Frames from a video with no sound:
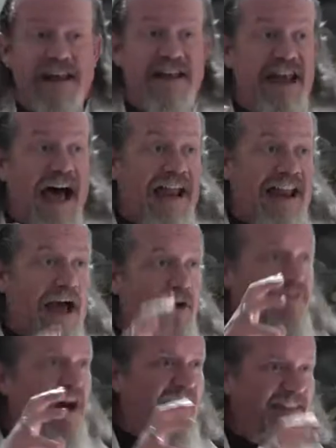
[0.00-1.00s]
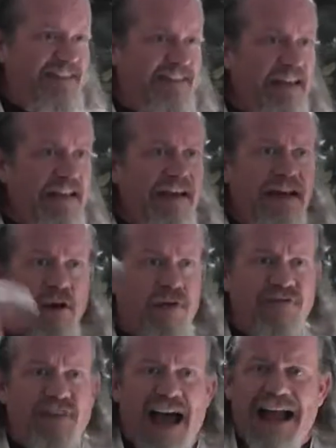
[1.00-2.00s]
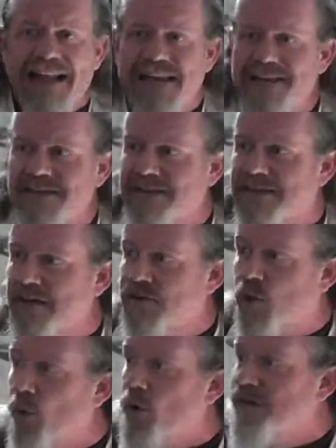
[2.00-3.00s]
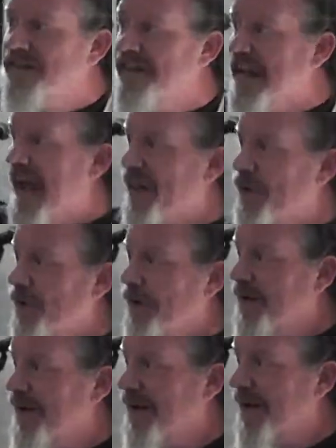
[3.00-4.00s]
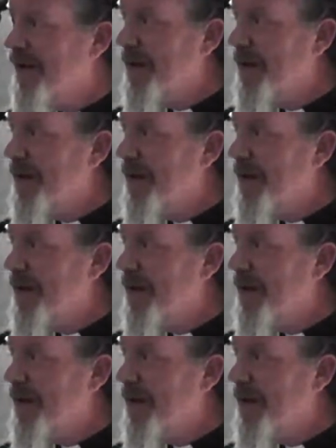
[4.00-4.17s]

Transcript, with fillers: not out of hostility or violence towards the other,